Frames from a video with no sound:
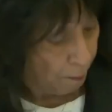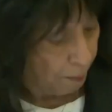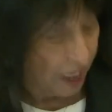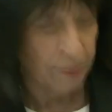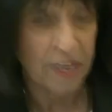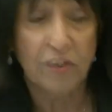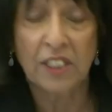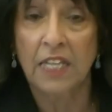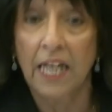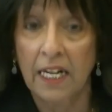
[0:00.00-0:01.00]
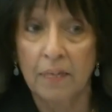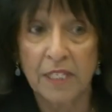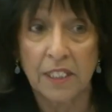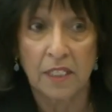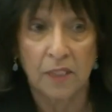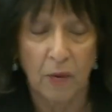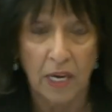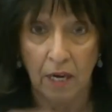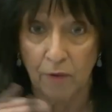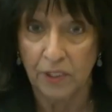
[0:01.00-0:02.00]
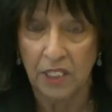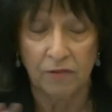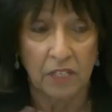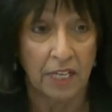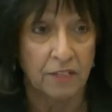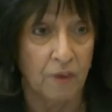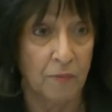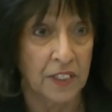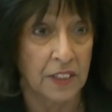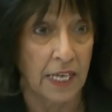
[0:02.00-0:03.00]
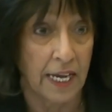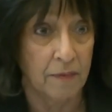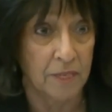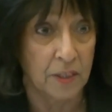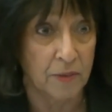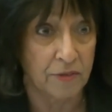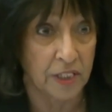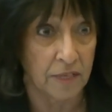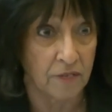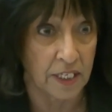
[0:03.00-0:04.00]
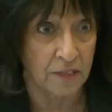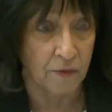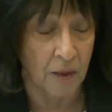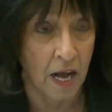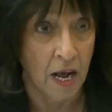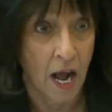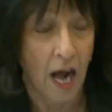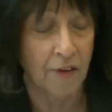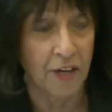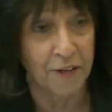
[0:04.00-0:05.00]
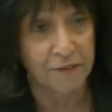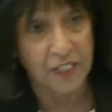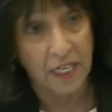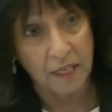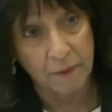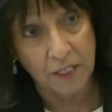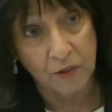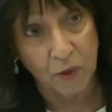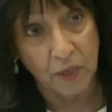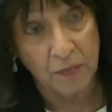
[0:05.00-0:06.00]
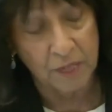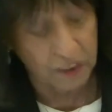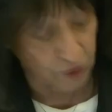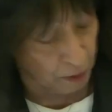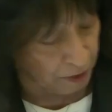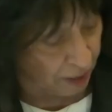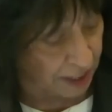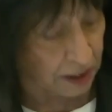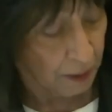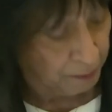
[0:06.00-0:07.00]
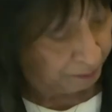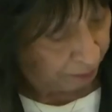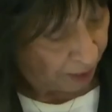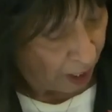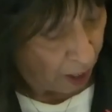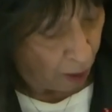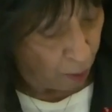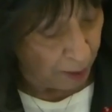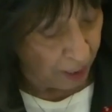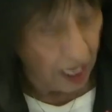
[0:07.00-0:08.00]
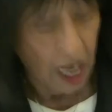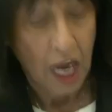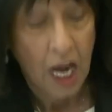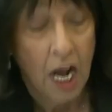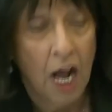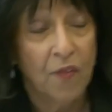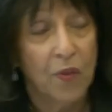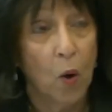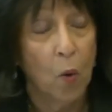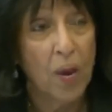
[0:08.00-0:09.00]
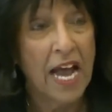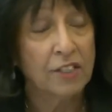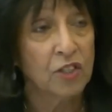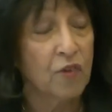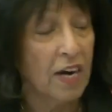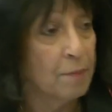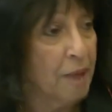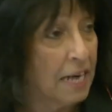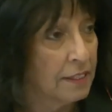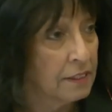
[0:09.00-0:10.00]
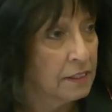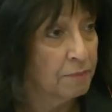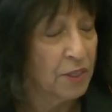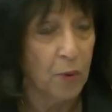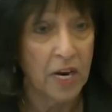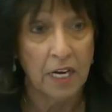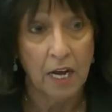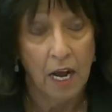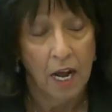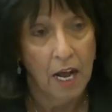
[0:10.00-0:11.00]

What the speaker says: parliamentary select committees. We received a letter from this select committee. We received a letter from our other oversight committee, the Joint Committee for Human Rights. We had to strike a balance between